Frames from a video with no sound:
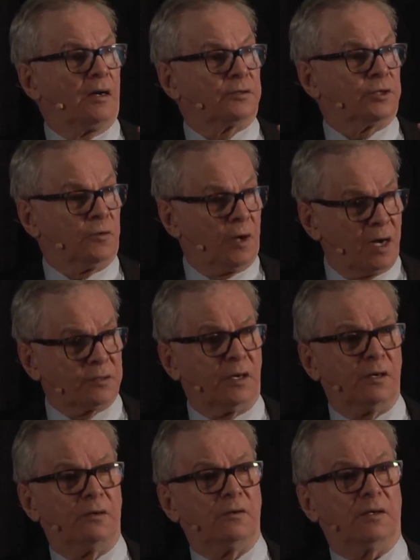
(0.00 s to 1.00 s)

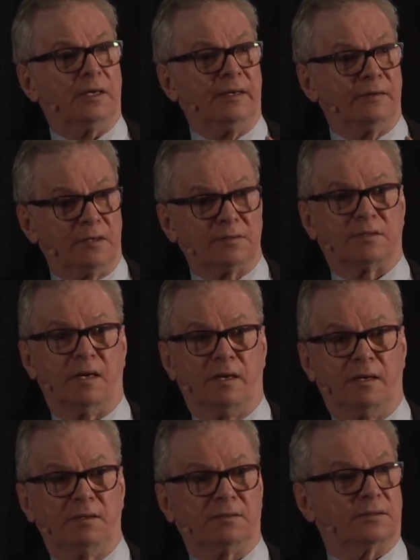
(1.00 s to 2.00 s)
Toronto in those
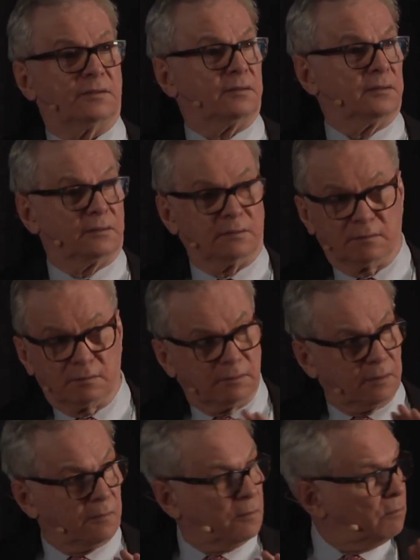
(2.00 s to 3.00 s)
days,
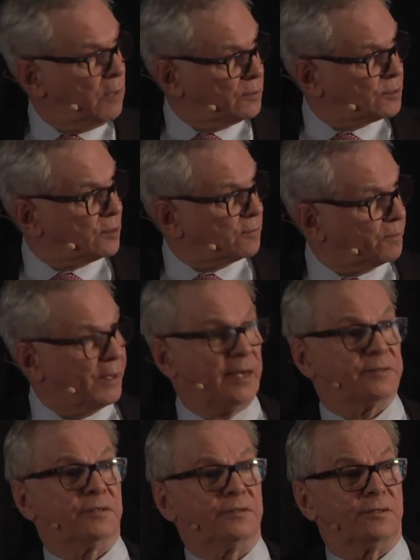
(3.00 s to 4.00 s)
most of the
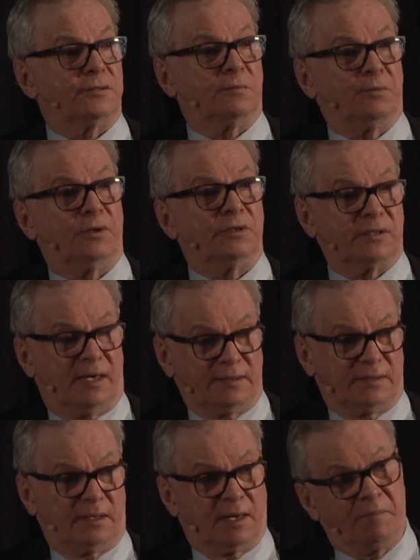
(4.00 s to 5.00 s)
passengers aboard
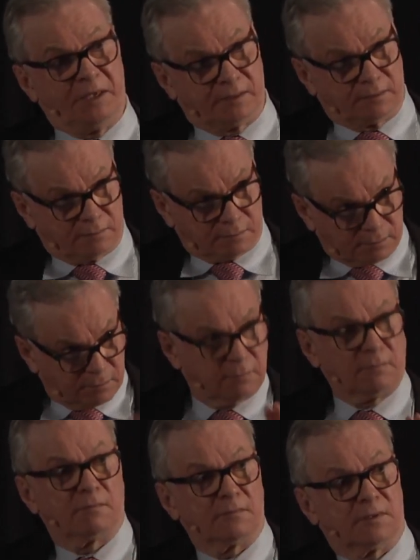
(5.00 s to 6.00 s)
Titanic coming
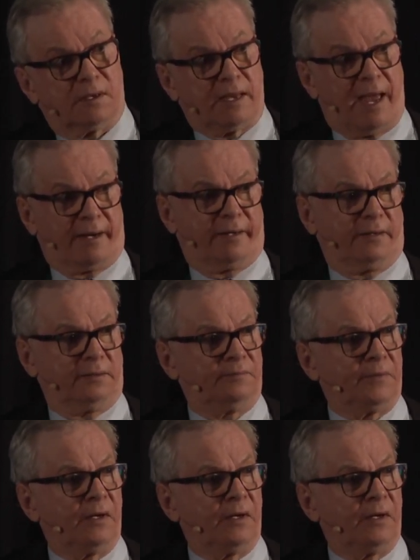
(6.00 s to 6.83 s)
to Canada